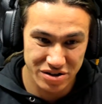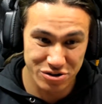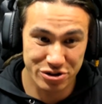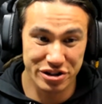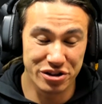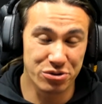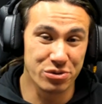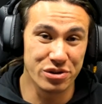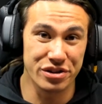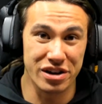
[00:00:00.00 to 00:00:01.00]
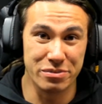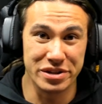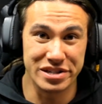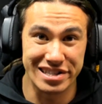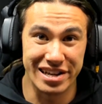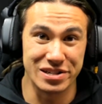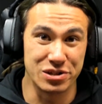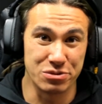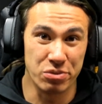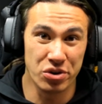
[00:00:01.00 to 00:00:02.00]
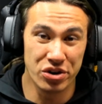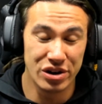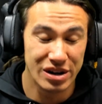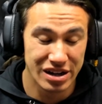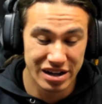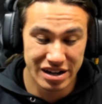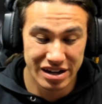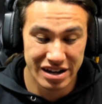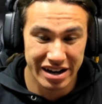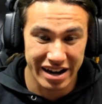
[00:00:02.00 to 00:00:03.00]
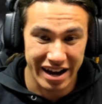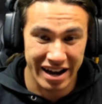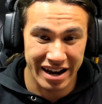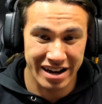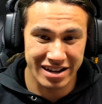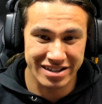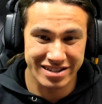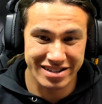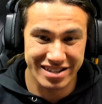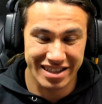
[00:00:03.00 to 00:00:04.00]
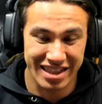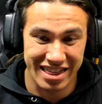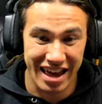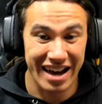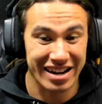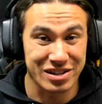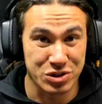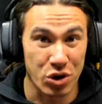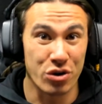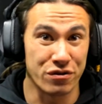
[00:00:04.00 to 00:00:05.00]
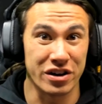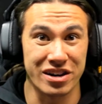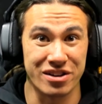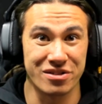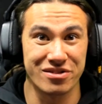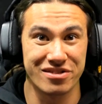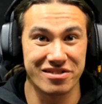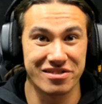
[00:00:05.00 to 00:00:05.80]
Usually the rule of thumb is less is more, and that is overkill.